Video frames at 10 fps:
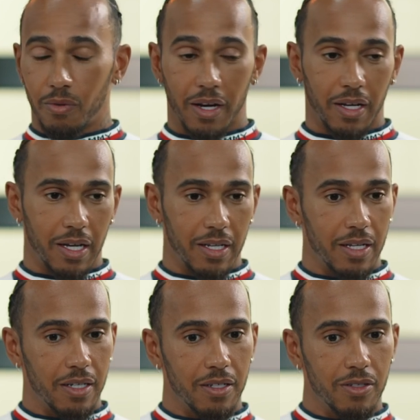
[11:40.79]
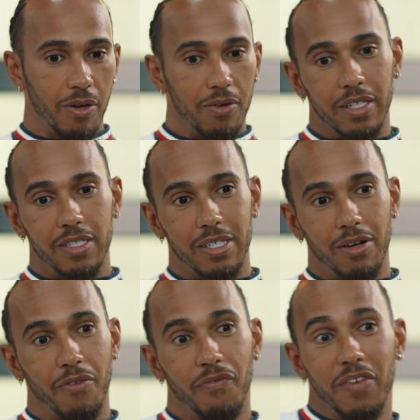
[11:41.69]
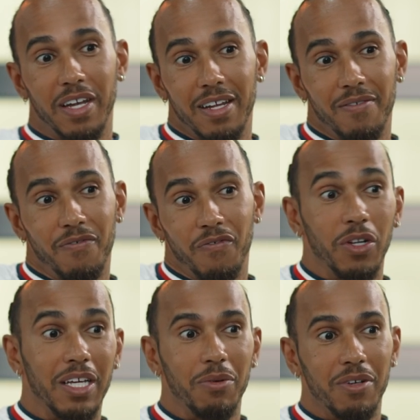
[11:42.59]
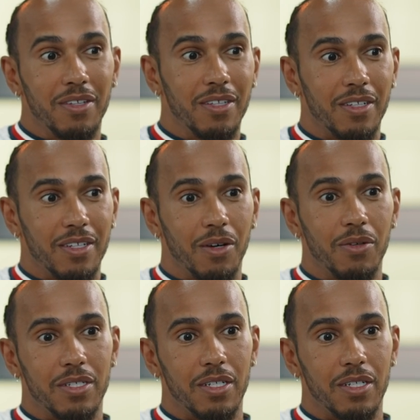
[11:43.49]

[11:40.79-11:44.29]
like, and that you don't necessarily fit in fully with, you know,